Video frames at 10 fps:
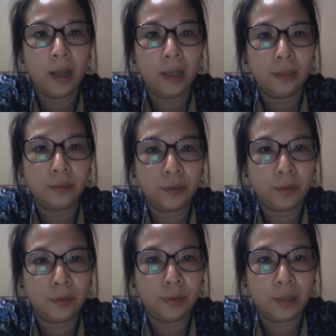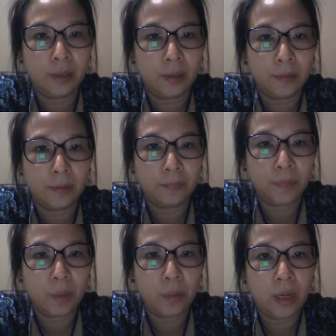So
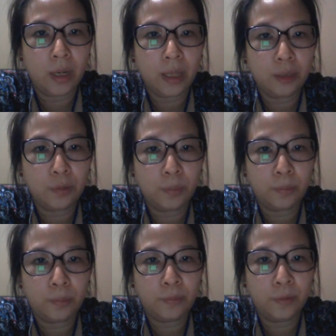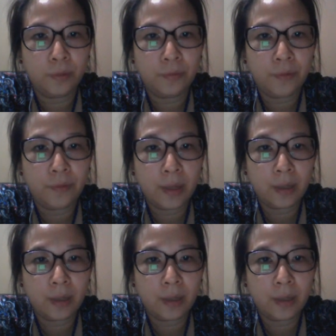we need to fulfill,